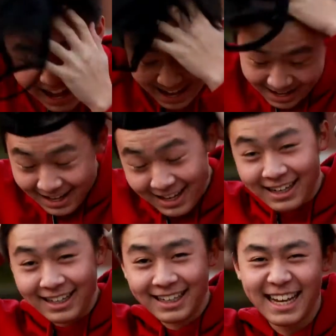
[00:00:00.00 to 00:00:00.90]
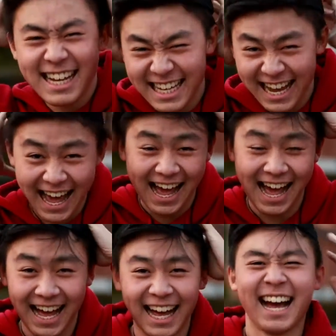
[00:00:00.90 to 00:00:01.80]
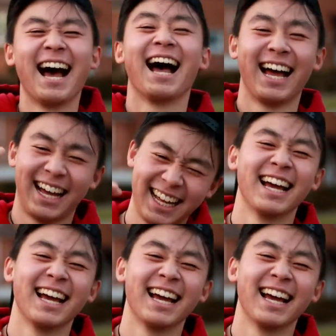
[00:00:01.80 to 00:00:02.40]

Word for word: Meet Bill Buyer, a teen who loves spending